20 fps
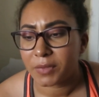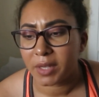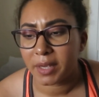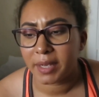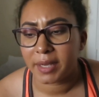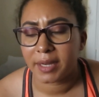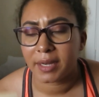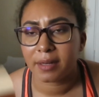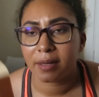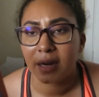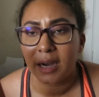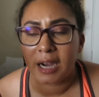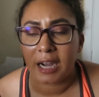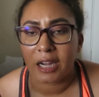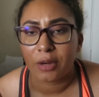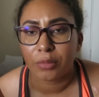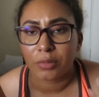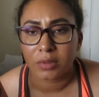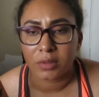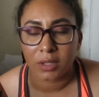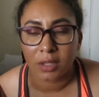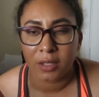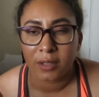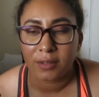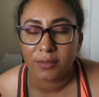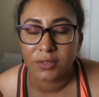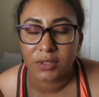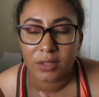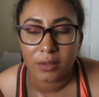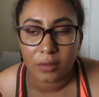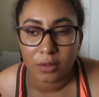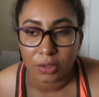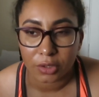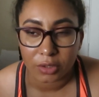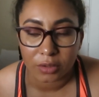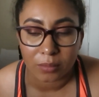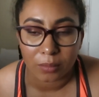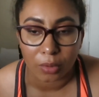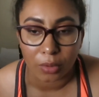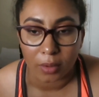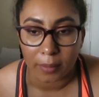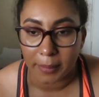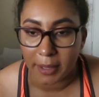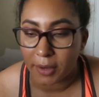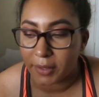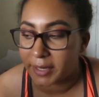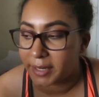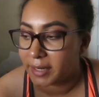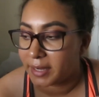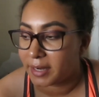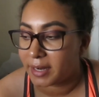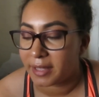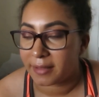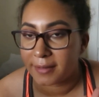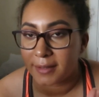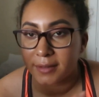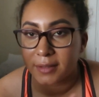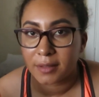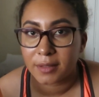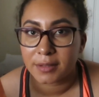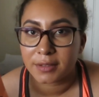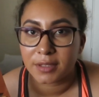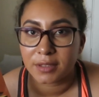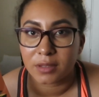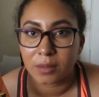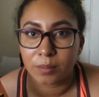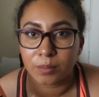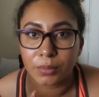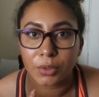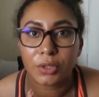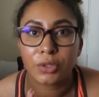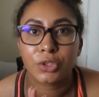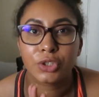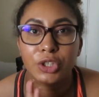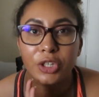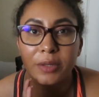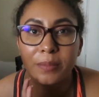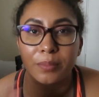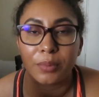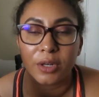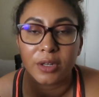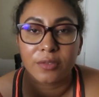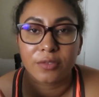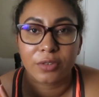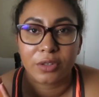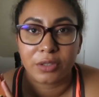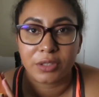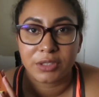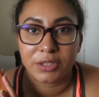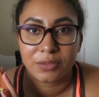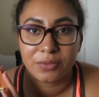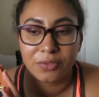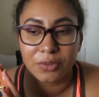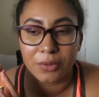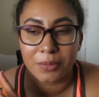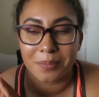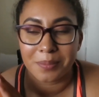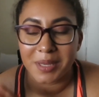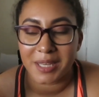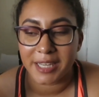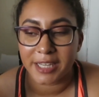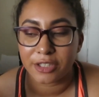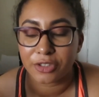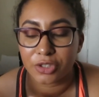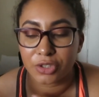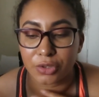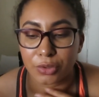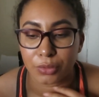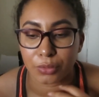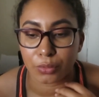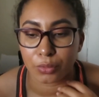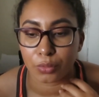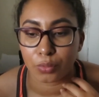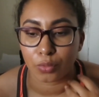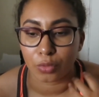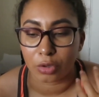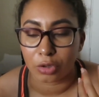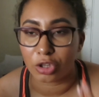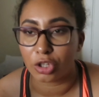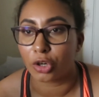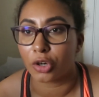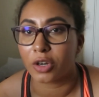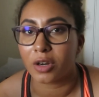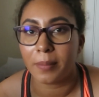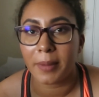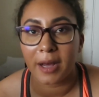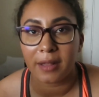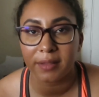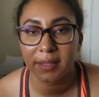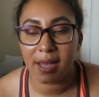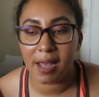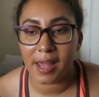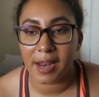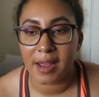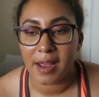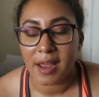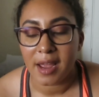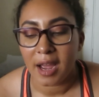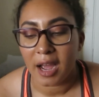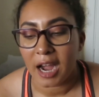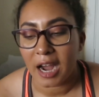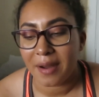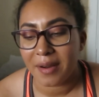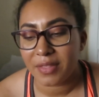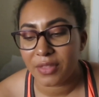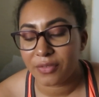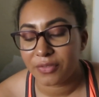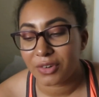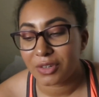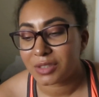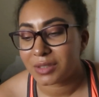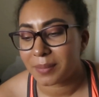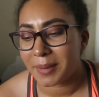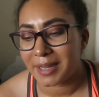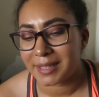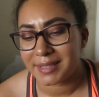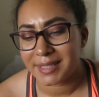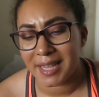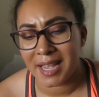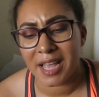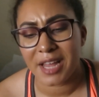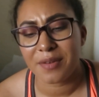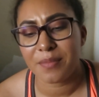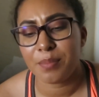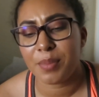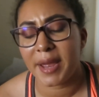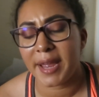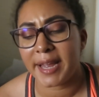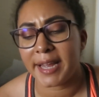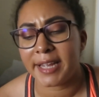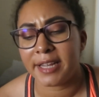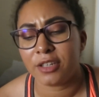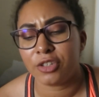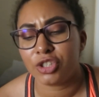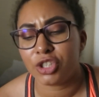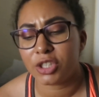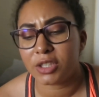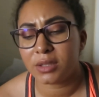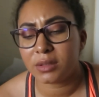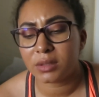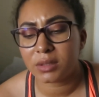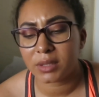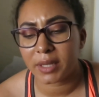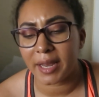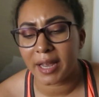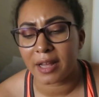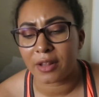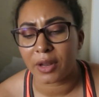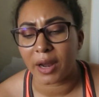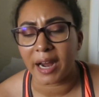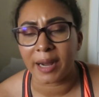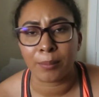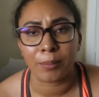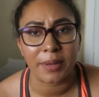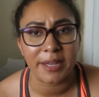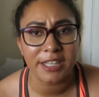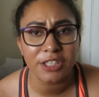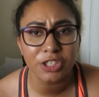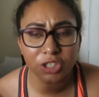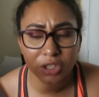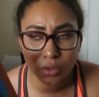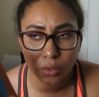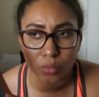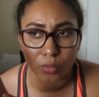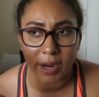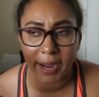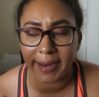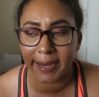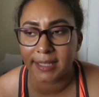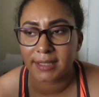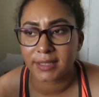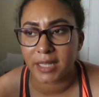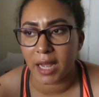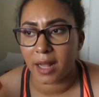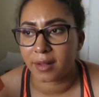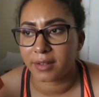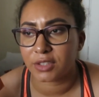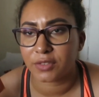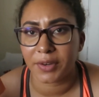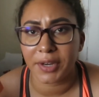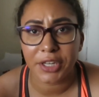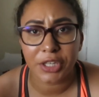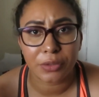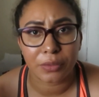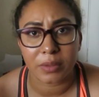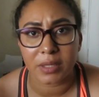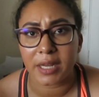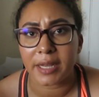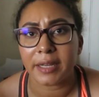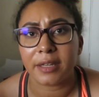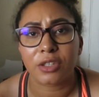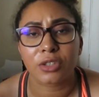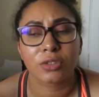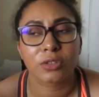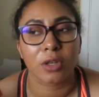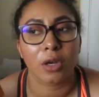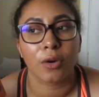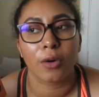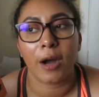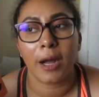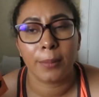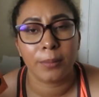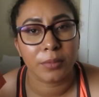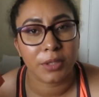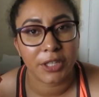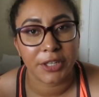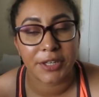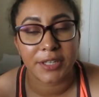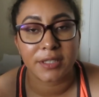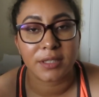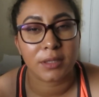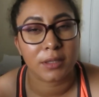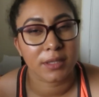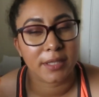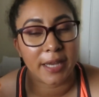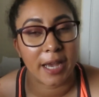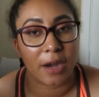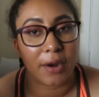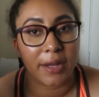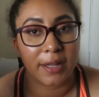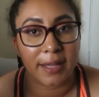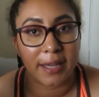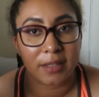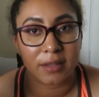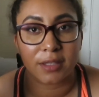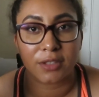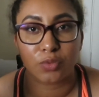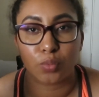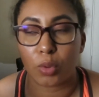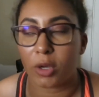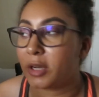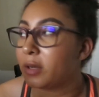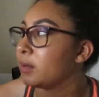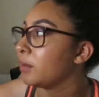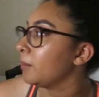and I would love to learn more about it, and I think that this is a good book for me to learn about that. I read the first about 10 pages, and I'm into the writing style. It's very unique, so I'm curious to see how I like this one.